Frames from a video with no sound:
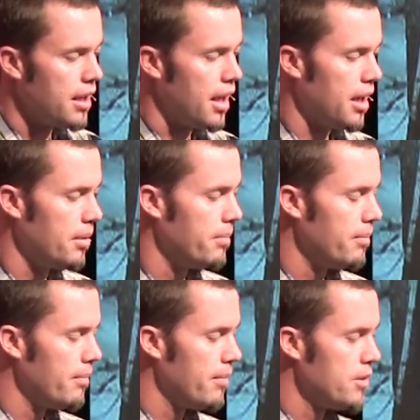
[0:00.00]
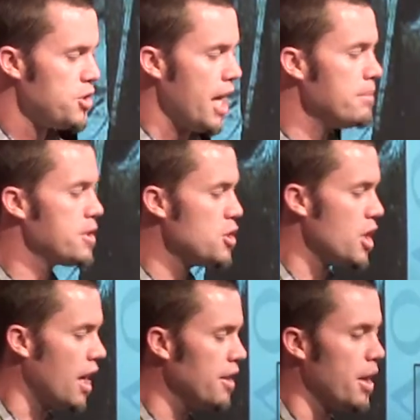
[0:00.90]
Um, James and
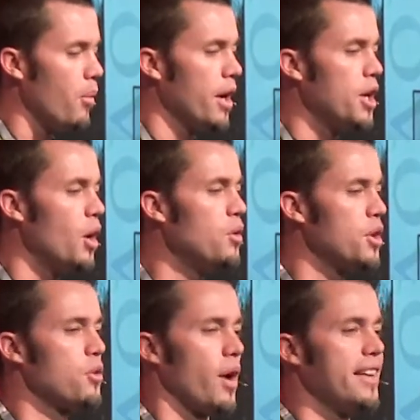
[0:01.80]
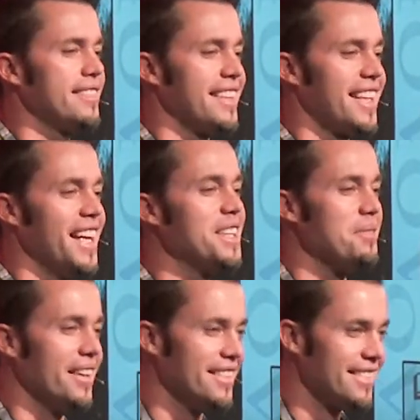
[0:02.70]
John, they want to know who the greatest in the
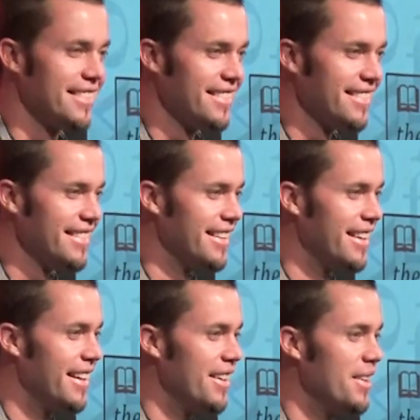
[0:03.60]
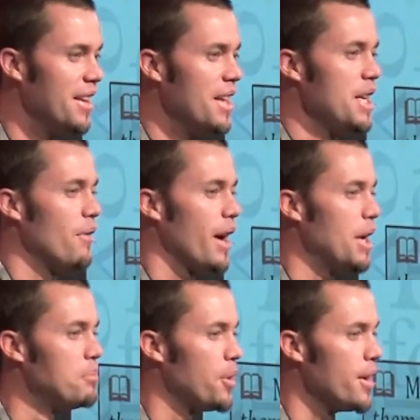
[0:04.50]
kingdom is. You ever
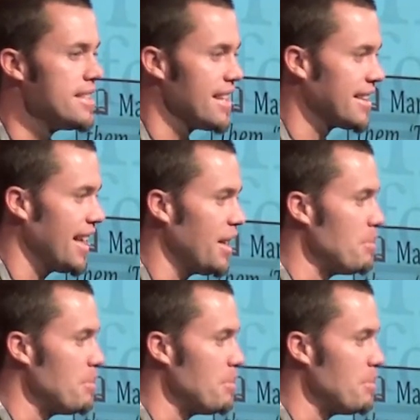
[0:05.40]
had employees like that?